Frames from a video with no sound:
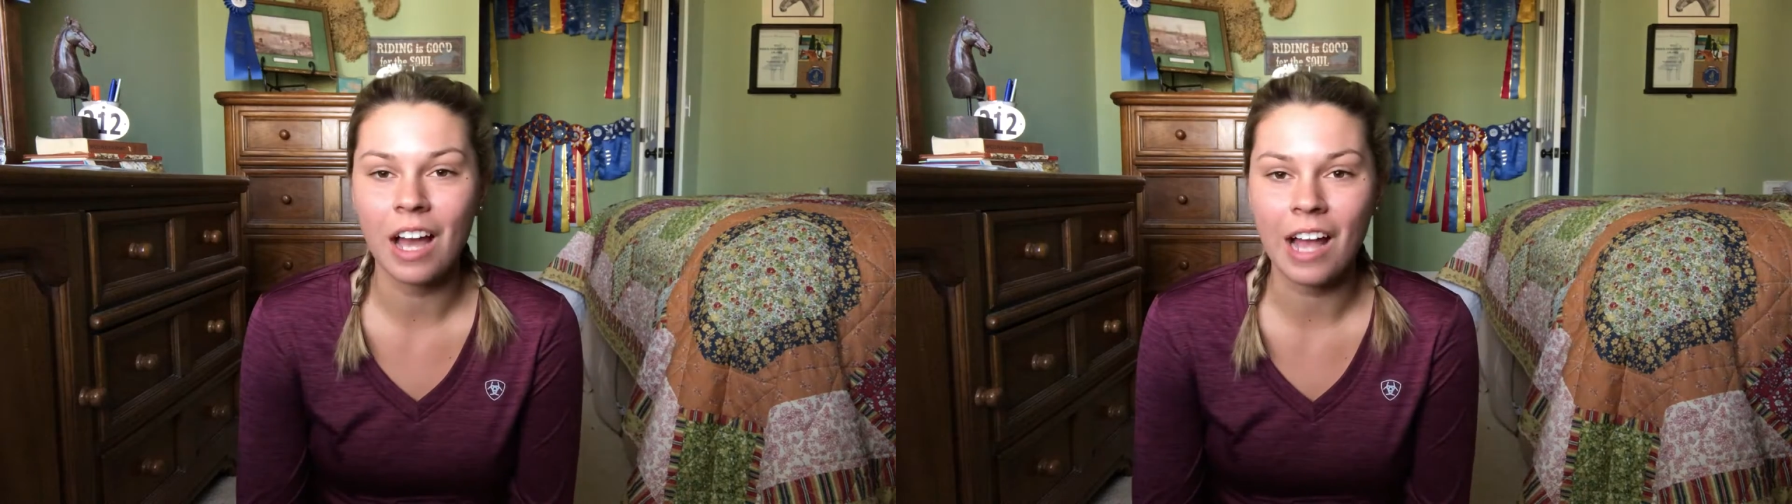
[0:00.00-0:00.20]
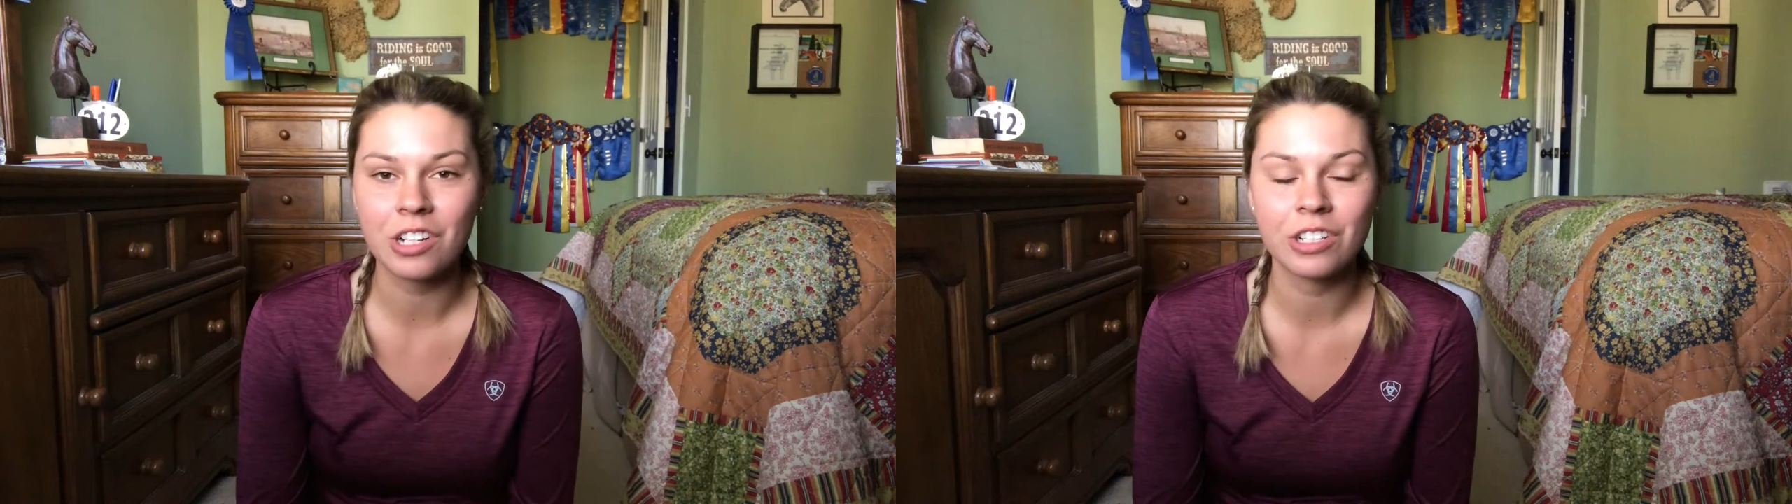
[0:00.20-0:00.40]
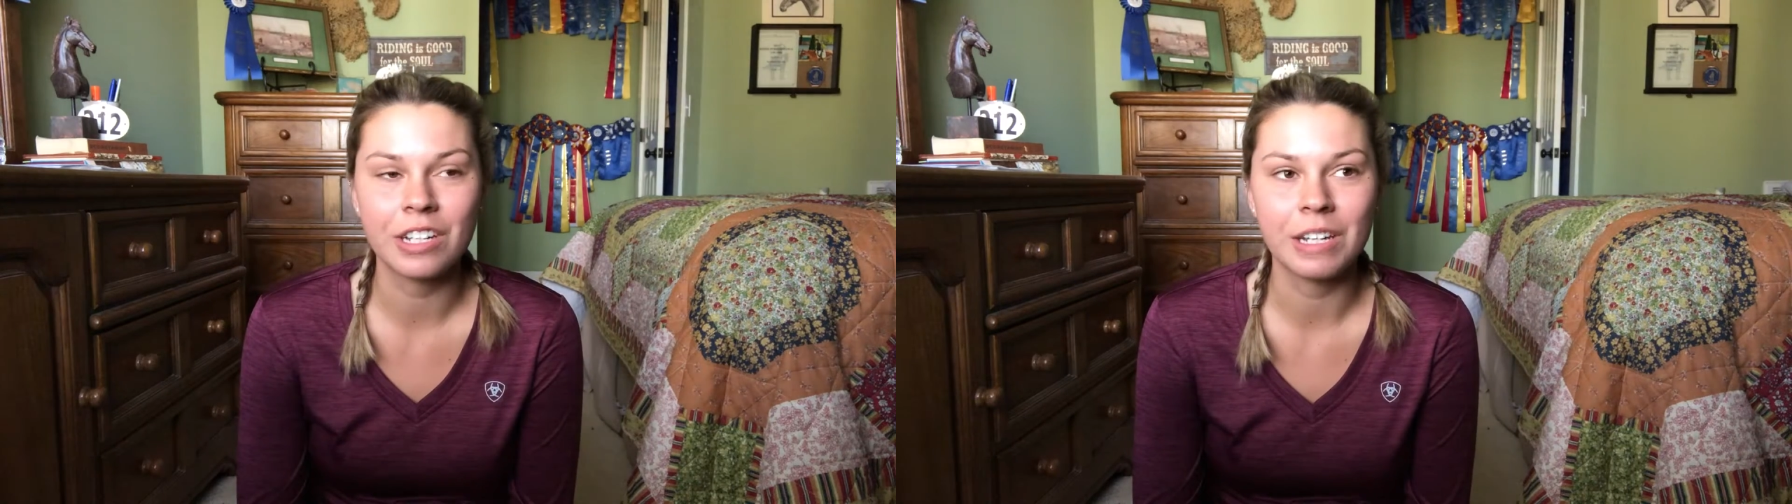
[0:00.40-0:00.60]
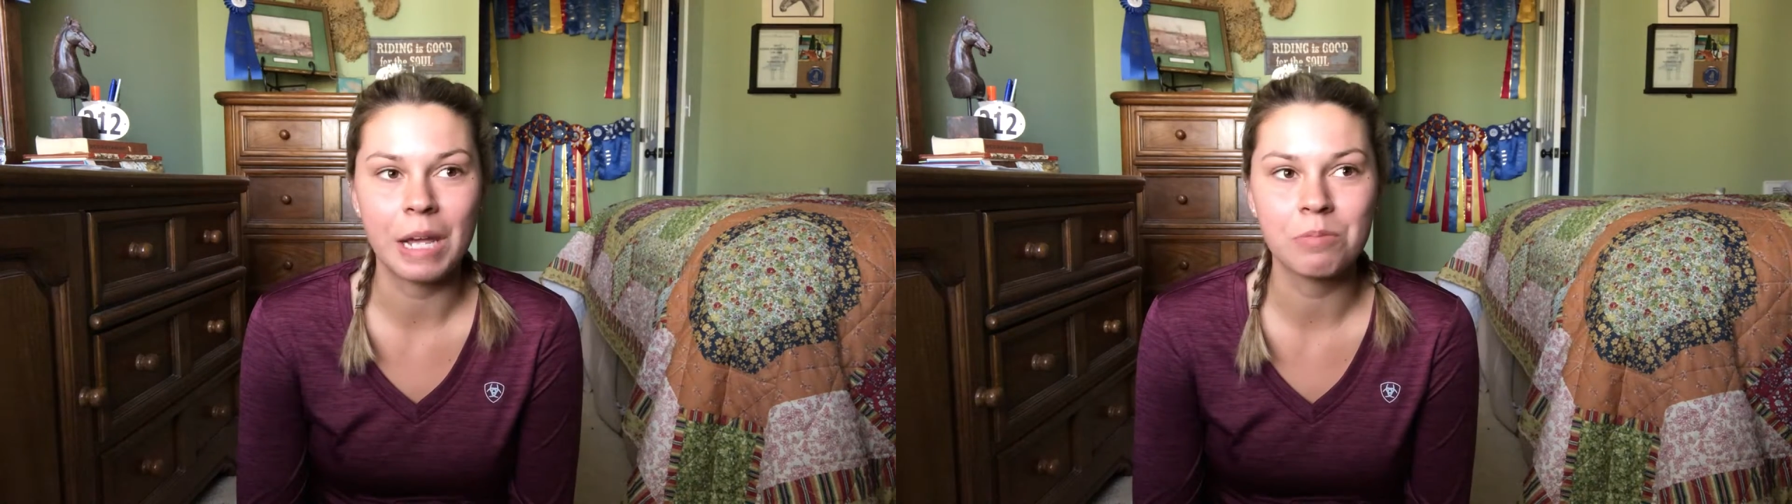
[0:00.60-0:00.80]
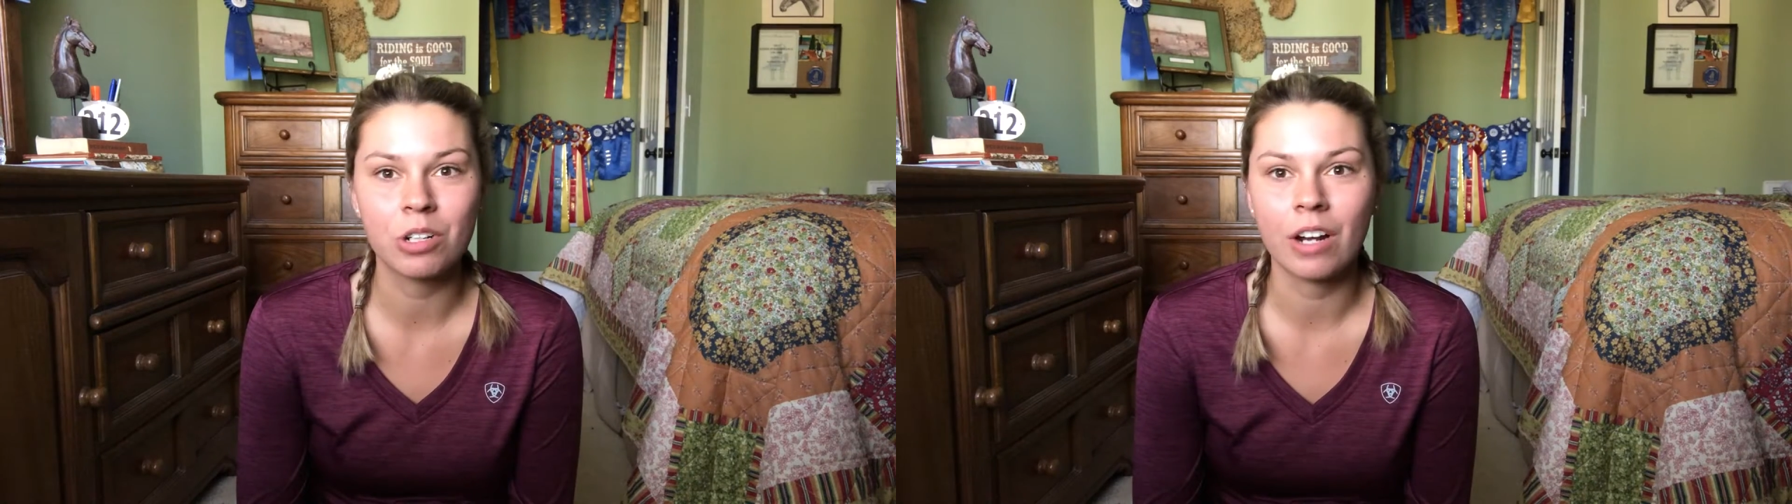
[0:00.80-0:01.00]
I actually
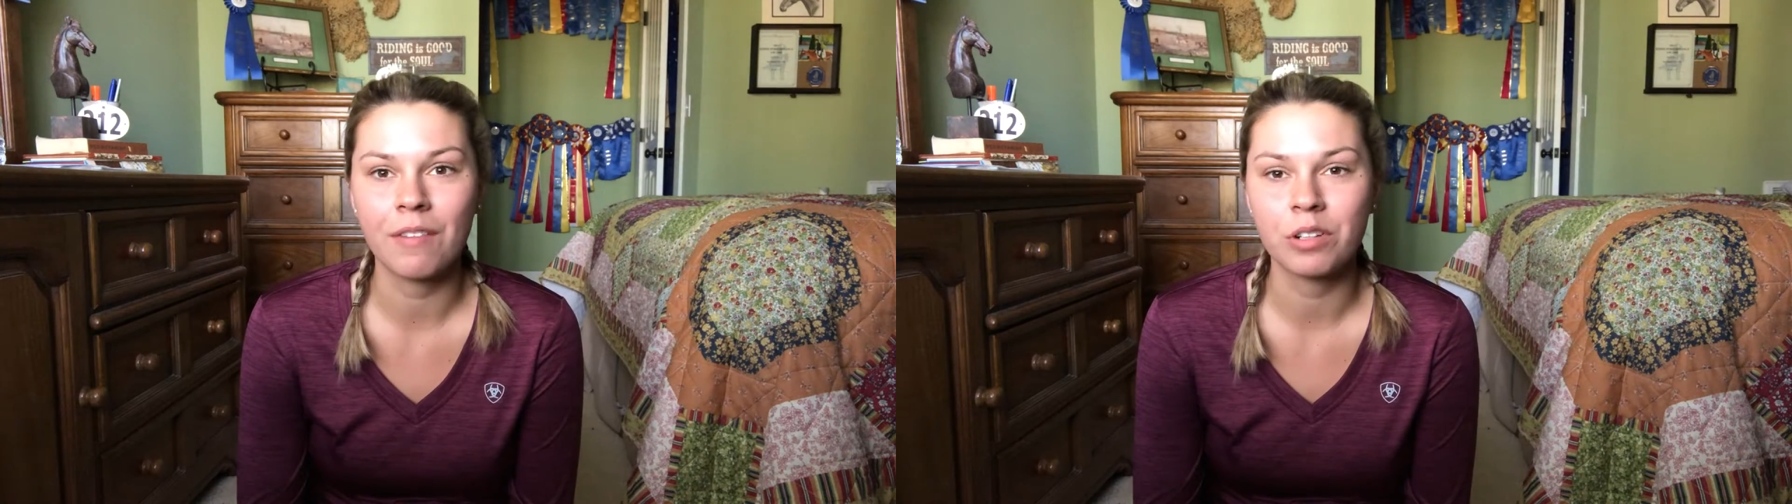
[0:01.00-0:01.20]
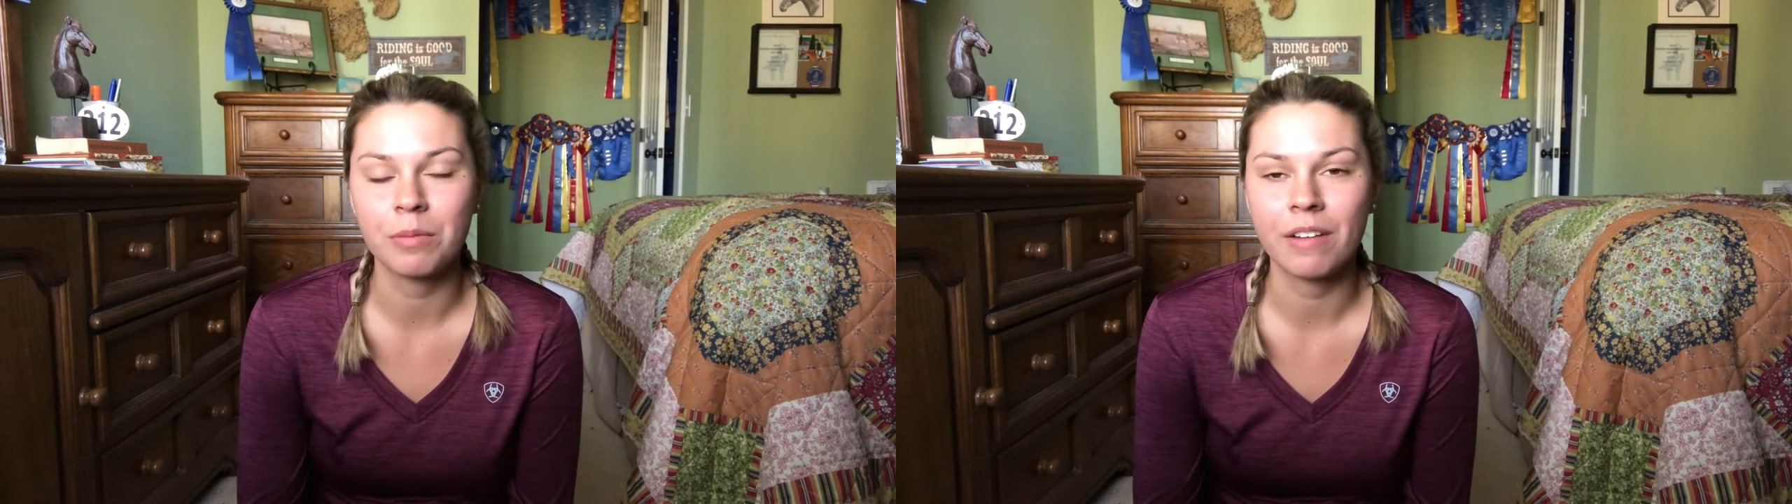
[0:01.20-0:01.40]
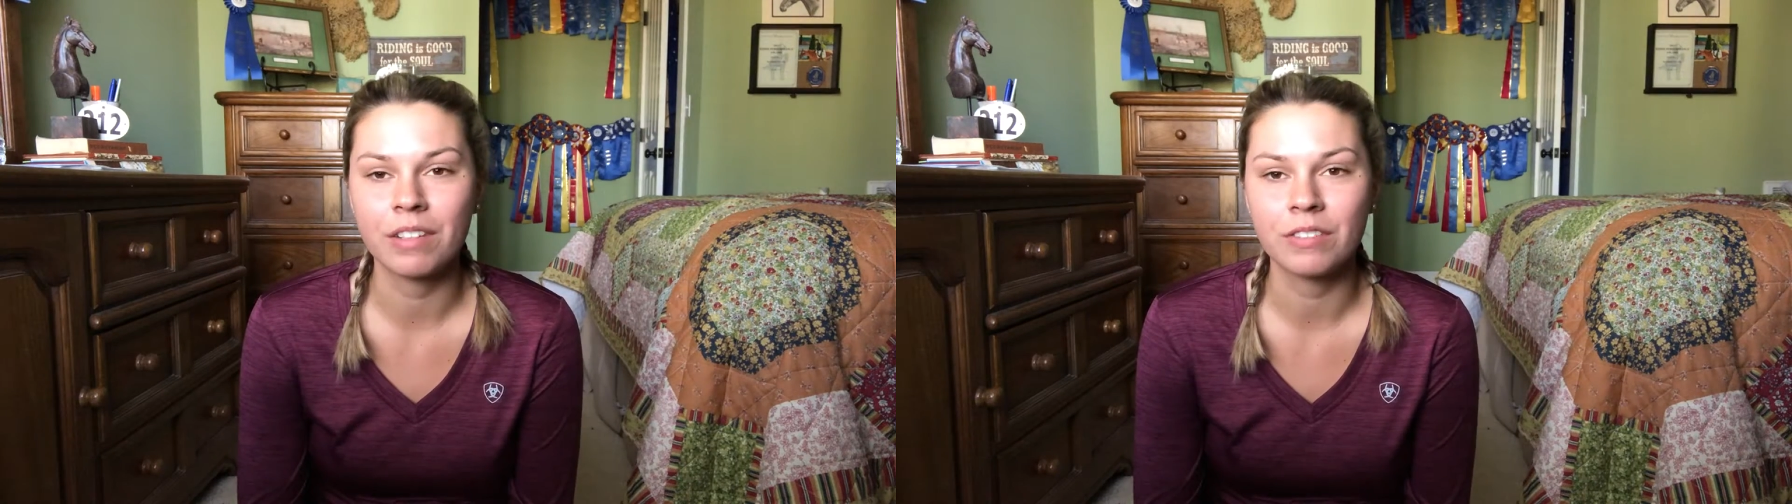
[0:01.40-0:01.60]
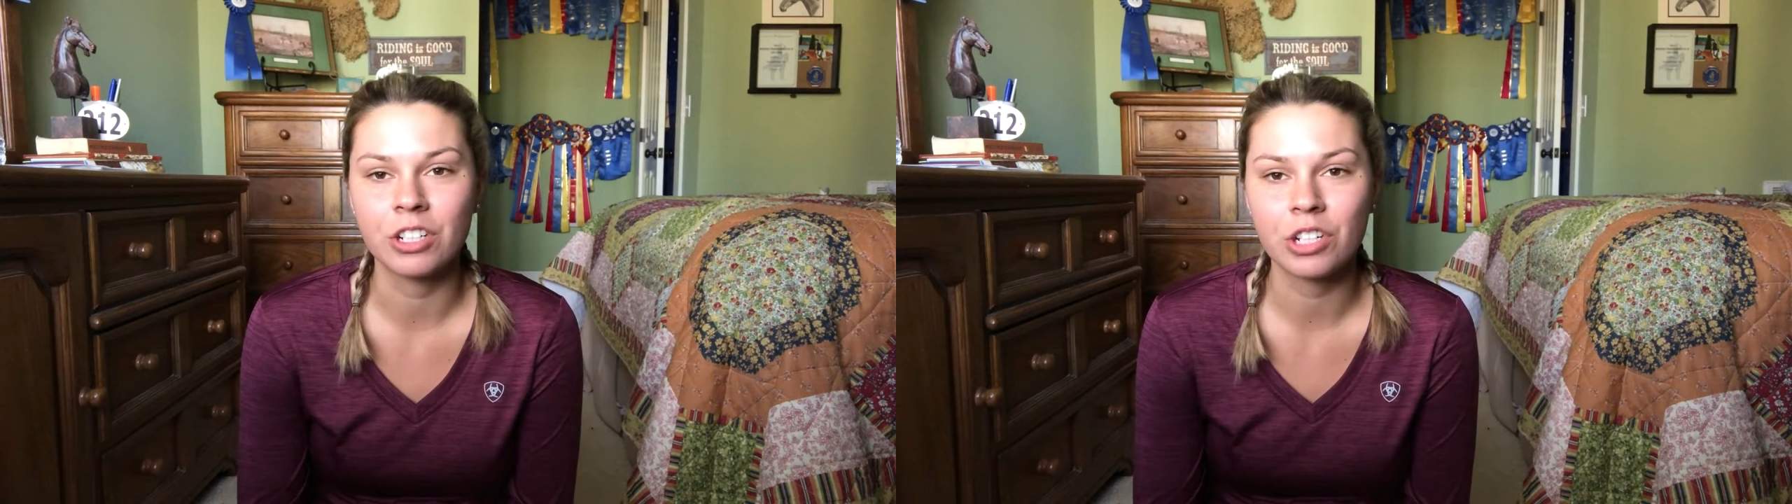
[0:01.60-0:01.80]
named her after my favorite